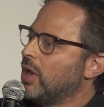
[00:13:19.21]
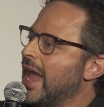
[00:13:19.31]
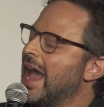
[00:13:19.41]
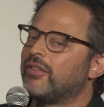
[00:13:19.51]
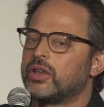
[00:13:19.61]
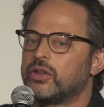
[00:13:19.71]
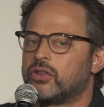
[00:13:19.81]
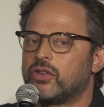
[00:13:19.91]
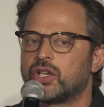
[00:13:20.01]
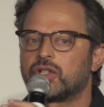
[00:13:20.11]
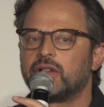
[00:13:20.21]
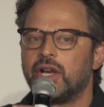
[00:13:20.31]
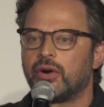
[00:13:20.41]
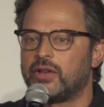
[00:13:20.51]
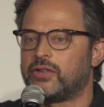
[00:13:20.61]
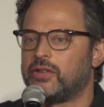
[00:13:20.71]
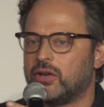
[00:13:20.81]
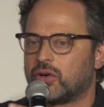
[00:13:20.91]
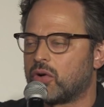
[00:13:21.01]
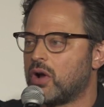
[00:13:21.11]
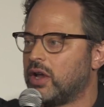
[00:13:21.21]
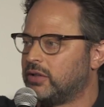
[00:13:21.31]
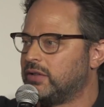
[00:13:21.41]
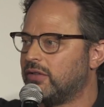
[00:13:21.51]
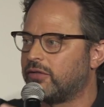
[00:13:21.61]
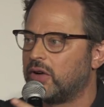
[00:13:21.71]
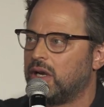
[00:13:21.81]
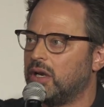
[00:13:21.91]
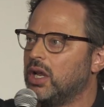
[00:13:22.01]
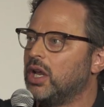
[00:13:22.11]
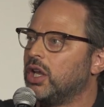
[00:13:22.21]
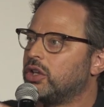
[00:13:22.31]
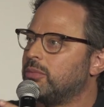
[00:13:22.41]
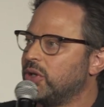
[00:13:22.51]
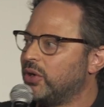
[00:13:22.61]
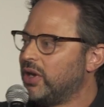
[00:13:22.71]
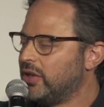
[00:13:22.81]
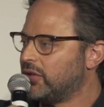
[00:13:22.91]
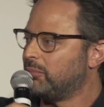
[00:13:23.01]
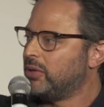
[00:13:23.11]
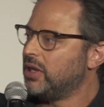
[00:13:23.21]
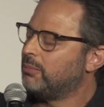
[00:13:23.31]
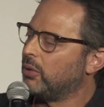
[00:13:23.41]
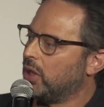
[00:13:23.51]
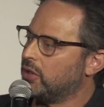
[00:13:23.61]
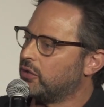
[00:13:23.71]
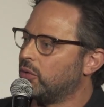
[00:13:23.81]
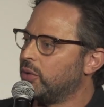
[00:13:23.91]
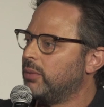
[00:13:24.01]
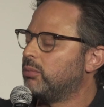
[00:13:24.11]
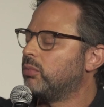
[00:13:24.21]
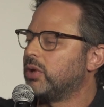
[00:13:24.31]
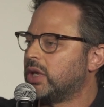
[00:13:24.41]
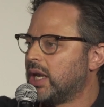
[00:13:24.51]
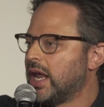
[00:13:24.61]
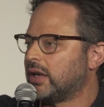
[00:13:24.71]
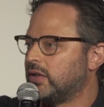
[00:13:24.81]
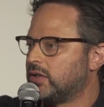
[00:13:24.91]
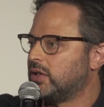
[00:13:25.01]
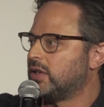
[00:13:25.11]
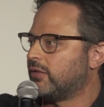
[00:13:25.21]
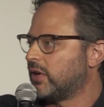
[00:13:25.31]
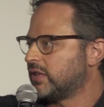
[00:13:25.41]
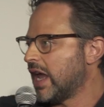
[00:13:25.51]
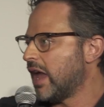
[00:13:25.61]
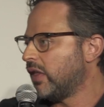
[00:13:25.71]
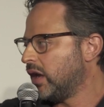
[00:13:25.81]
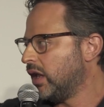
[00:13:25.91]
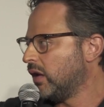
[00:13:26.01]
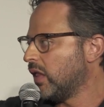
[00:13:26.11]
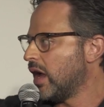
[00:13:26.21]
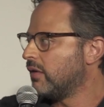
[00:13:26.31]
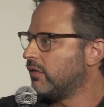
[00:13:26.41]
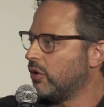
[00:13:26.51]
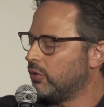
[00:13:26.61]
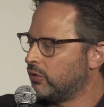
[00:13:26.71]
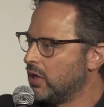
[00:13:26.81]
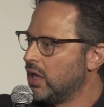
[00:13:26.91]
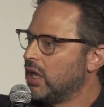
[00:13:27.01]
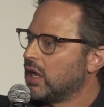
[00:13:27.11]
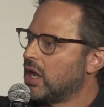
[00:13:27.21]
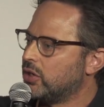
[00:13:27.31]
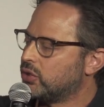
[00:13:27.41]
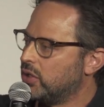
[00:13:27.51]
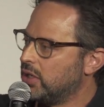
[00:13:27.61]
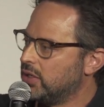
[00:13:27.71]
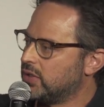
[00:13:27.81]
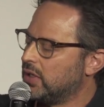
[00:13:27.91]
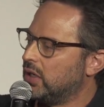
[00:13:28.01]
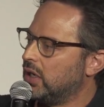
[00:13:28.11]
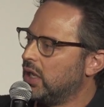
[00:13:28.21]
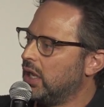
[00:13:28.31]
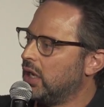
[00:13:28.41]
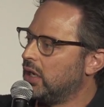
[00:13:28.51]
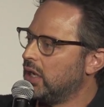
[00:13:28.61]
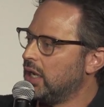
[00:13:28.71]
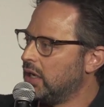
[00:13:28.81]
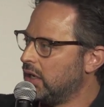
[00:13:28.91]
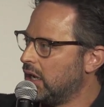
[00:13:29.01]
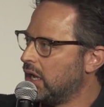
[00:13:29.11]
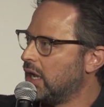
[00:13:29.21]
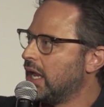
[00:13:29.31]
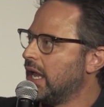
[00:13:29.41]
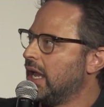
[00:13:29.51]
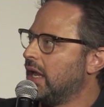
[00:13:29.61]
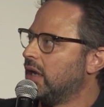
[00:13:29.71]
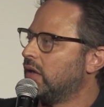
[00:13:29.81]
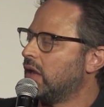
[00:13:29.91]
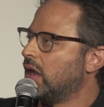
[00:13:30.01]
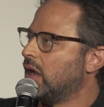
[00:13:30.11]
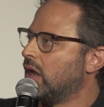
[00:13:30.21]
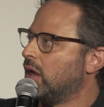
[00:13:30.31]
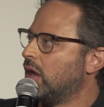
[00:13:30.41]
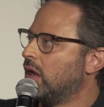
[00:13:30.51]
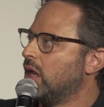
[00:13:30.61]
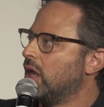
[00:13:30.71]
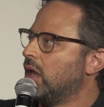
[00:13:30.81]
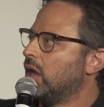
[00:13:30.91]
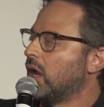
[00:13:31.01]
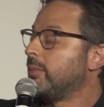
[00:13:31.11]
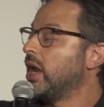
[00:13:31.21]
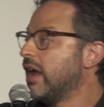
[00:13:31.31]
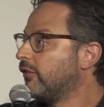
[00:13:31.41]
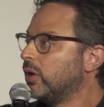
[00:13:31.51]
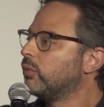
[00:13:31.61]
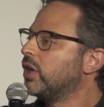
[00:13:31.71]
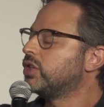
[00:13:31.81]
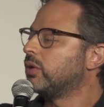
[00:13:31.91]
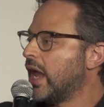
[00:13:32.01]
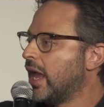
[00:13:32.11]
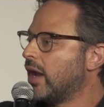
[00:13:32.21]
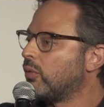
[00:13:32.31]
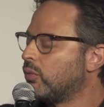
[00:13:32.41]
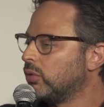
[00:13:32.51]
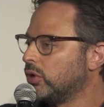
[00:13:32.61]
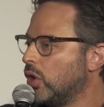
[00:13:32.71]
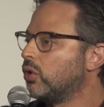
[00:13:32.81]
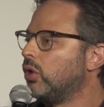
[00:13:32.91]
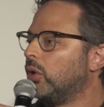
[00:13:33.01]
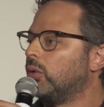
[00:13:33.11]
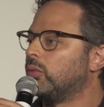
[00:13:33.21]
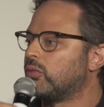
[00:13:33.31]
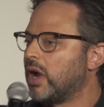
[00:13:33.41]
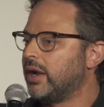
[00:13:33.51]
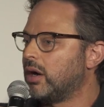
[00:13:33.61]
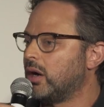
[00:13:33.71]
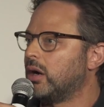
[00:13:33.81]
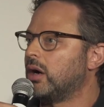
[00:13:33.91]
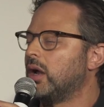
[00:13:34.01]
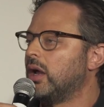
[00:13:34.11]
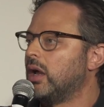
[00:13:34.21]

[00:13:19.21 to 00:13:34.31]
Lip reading: having such literacy across different communities and people. And so we connected to different talent in a lot of those countries in India, and every region had a local writer